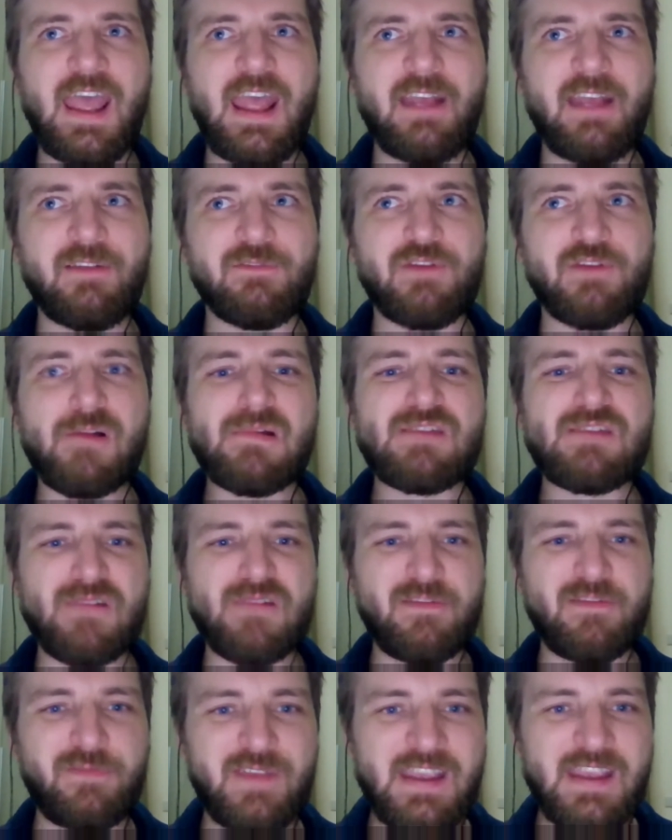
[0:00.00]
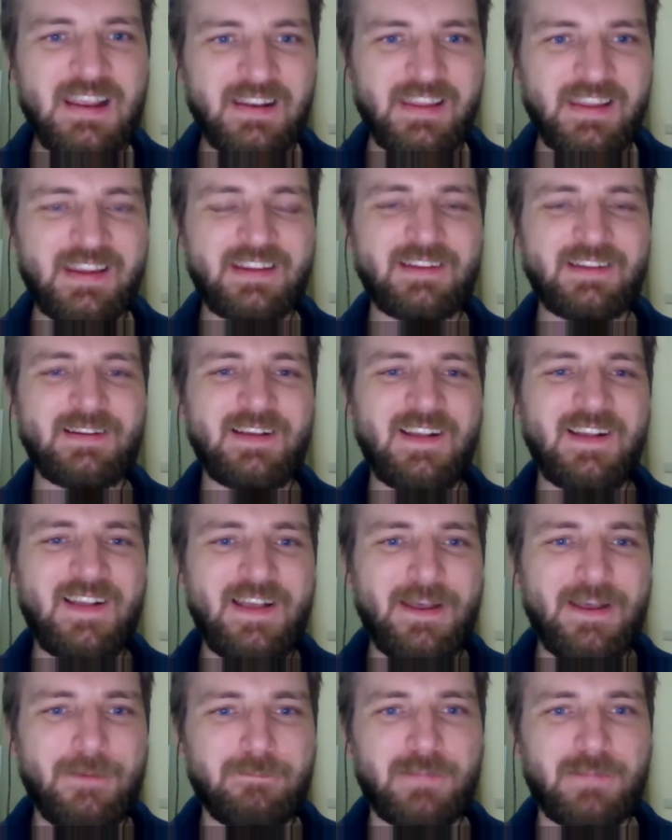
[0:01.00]
very revealing,
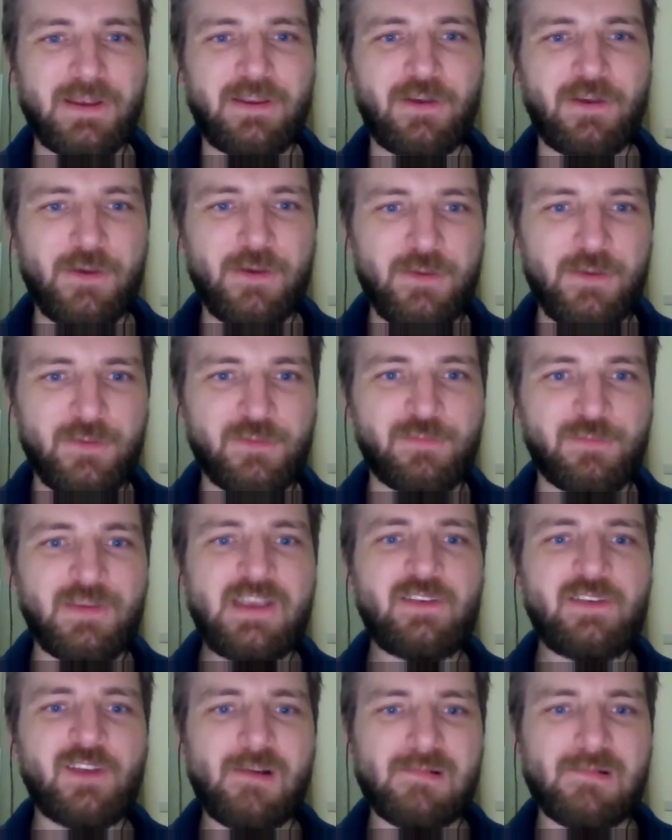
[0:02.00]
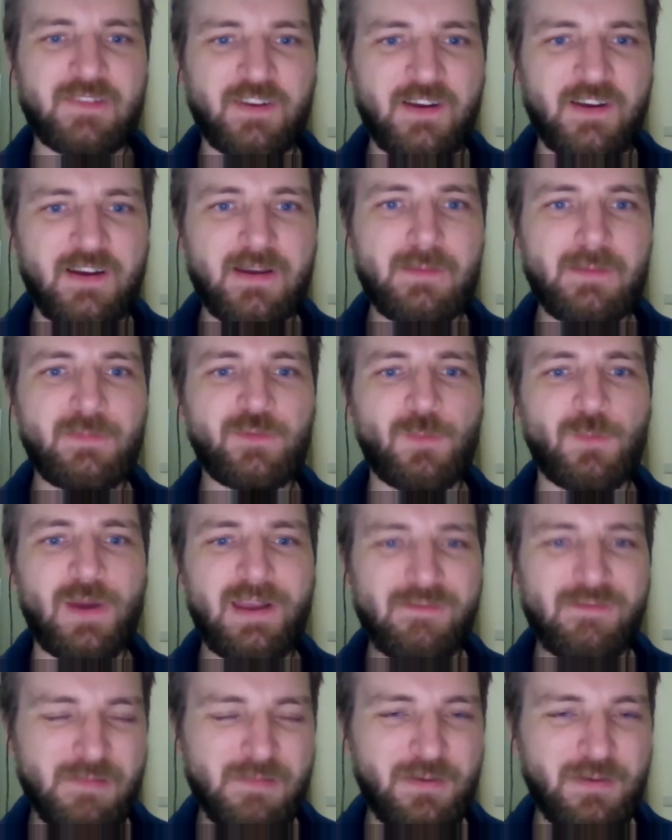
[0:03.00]
because these are times where
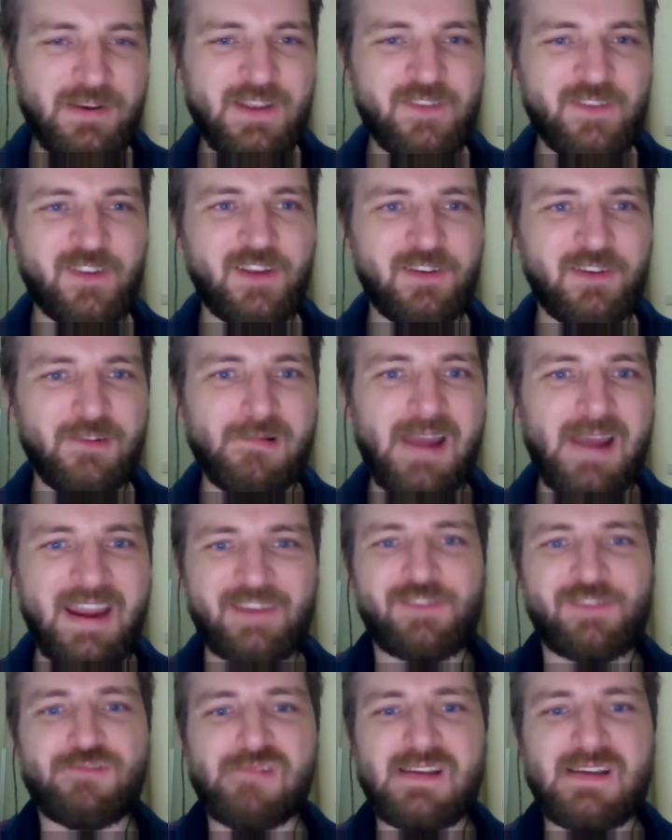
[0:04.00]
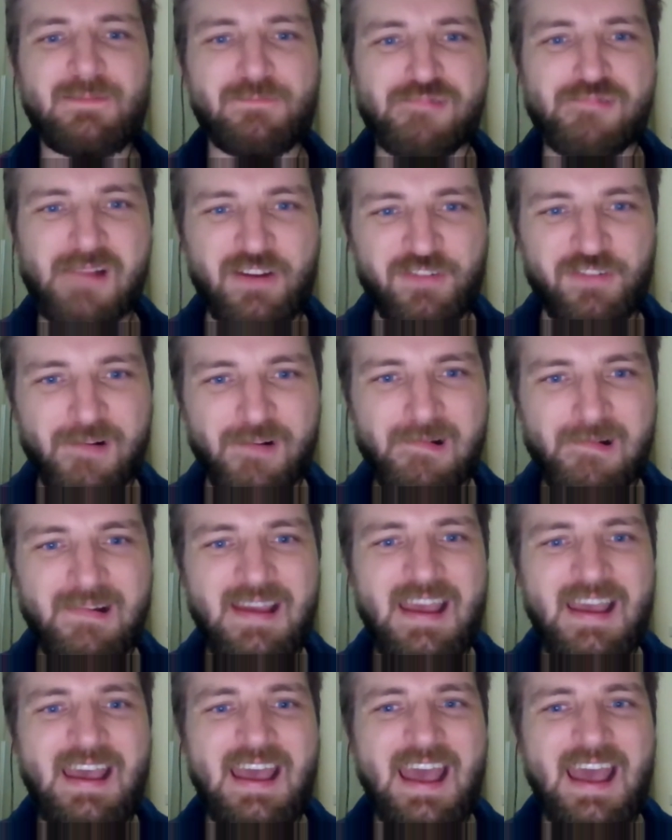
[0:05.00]
everybody is under extreme pressure.
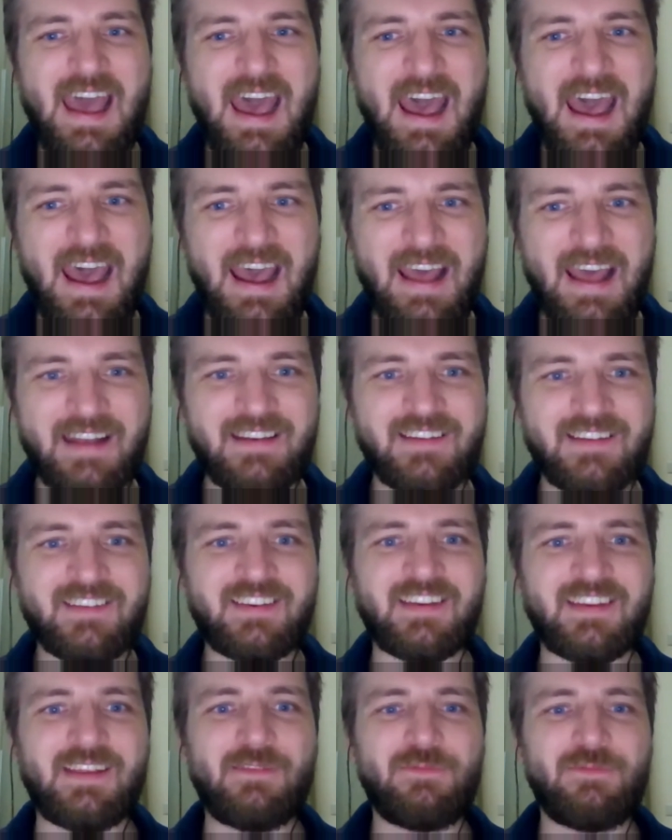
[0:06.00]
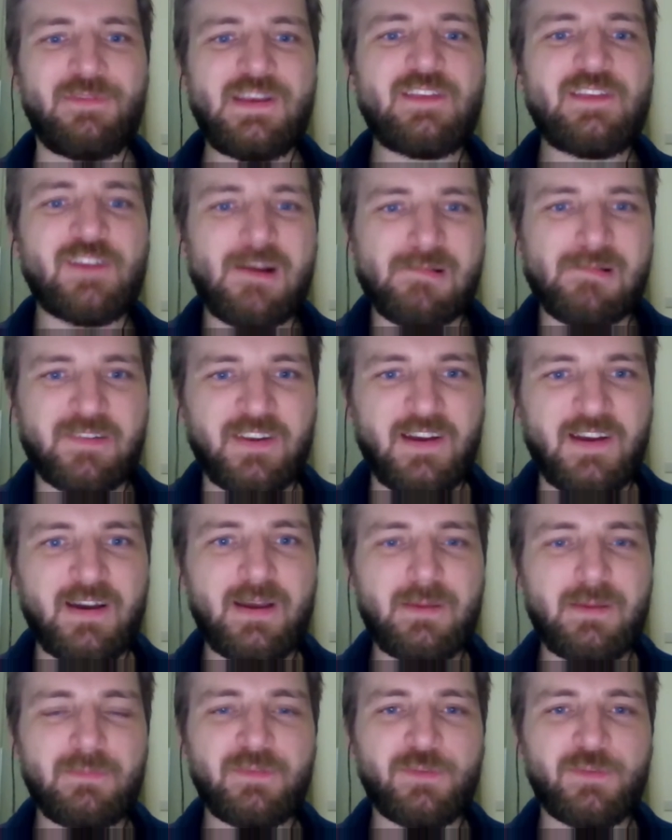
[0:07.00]
And these are
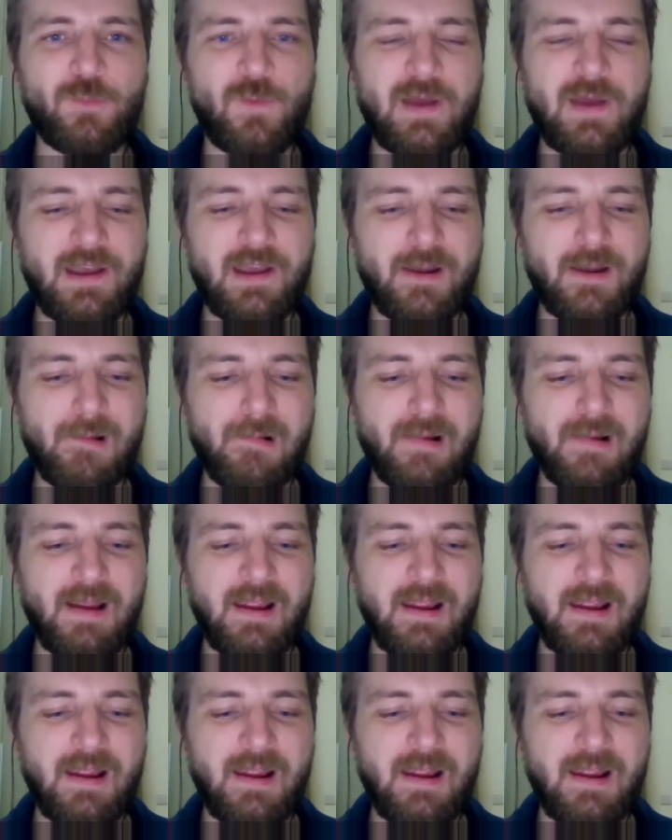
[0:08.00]
times where